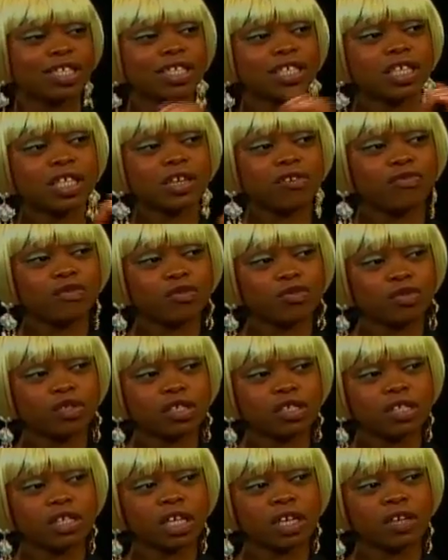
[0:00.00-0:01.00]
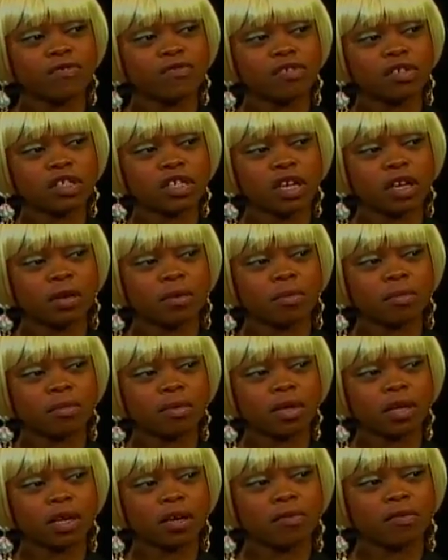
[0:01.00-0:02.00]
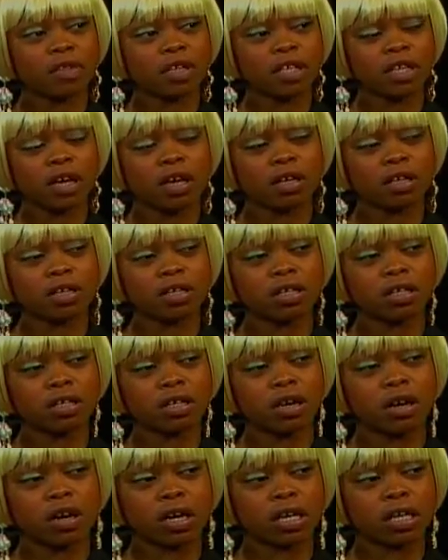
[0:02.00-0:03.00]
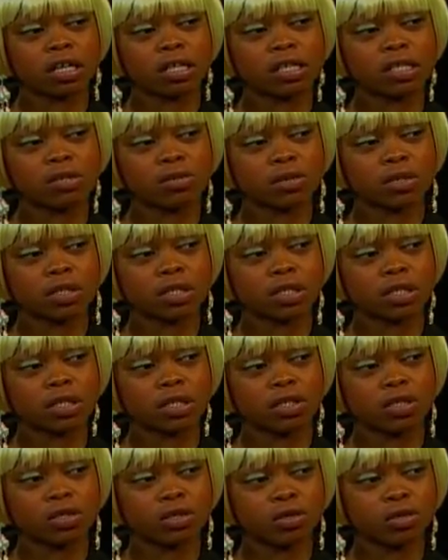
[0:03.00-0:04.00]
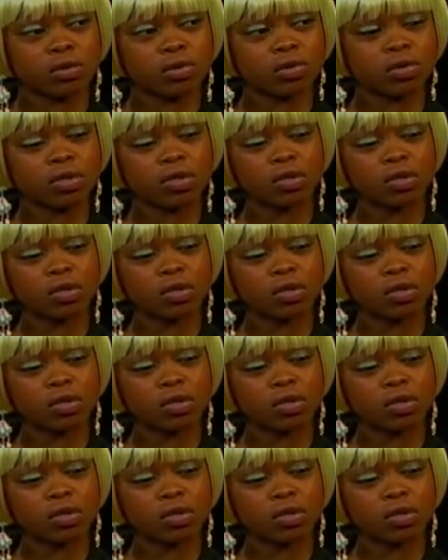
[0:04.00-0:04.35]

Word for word: give you give some of the younger artists or the you know